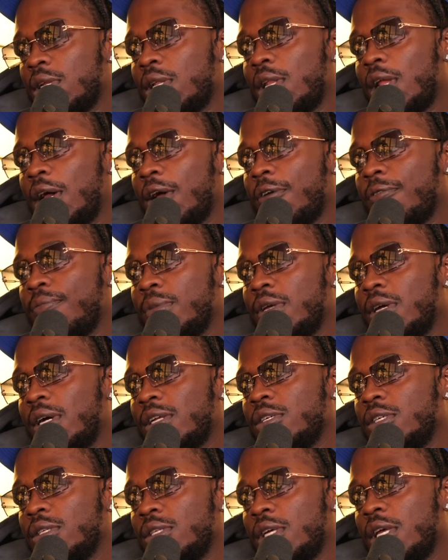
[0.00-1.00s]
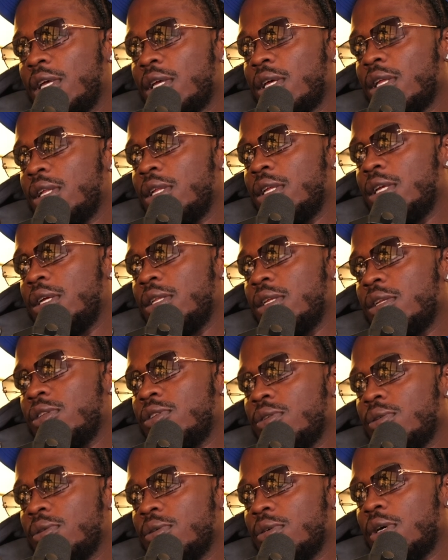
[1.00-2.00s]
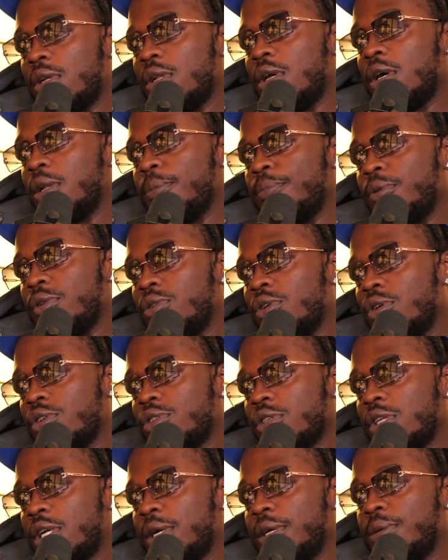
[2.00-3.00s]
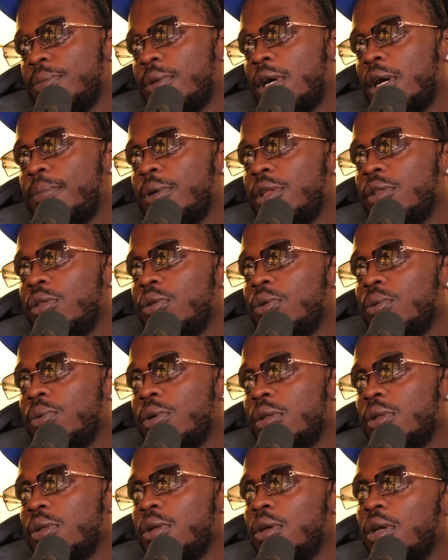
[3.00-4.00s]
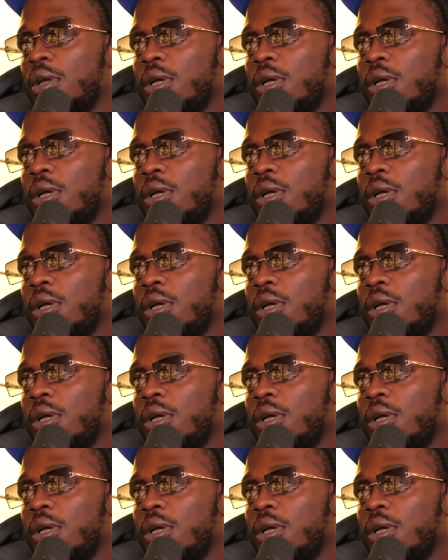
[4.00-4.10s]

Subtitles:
the light of me actually taking lead into a lot of the production that he might have been doing